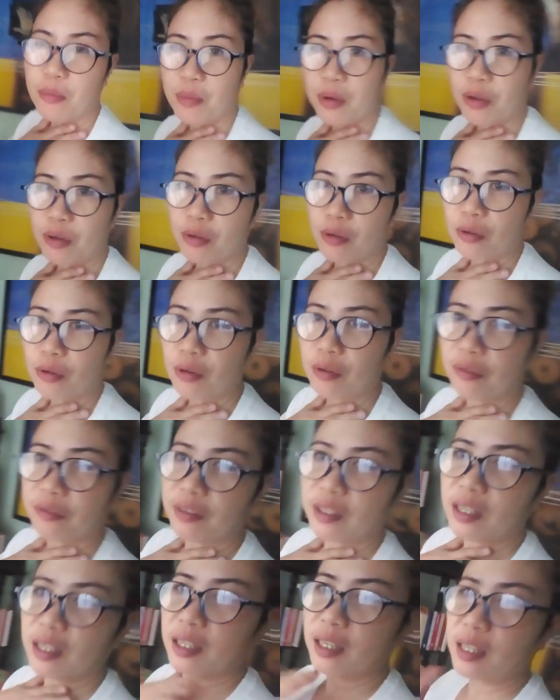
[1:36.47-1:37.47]
ako
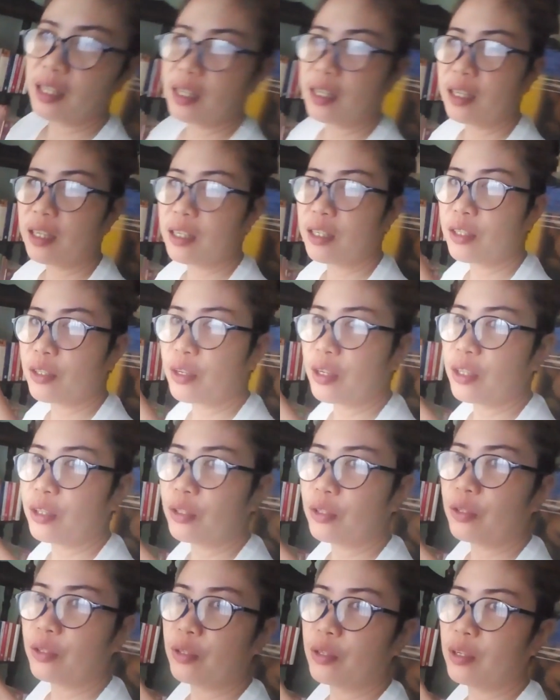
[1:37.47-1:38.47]
magko-coffee. So,
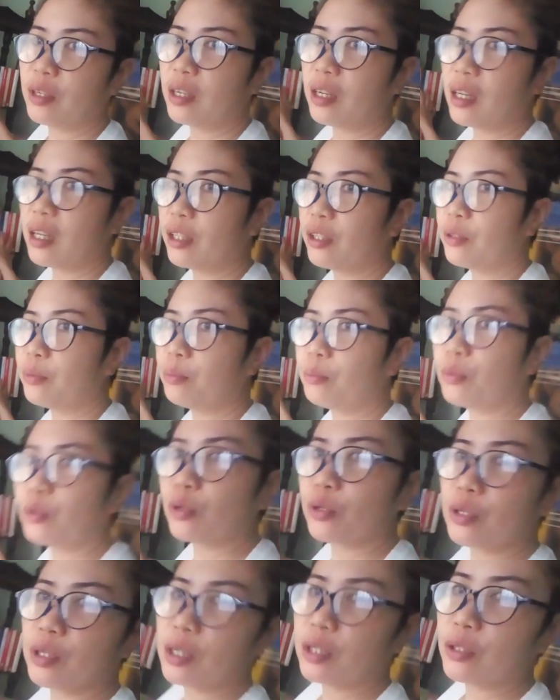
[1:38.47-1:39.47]
itong
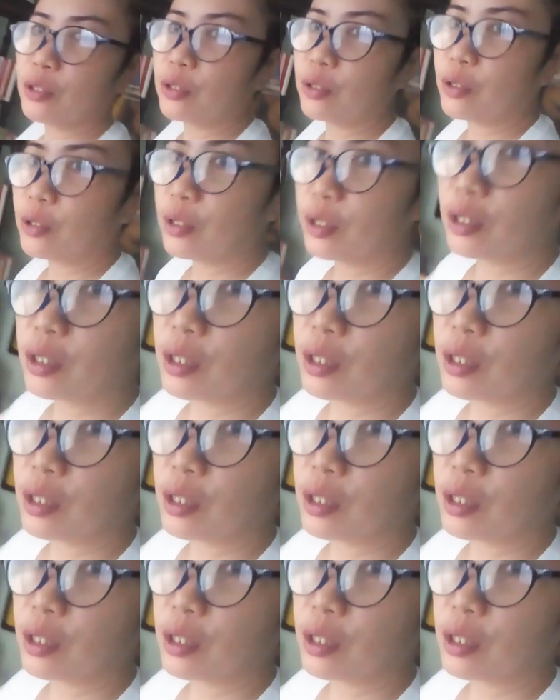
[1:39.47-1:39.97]
books na to,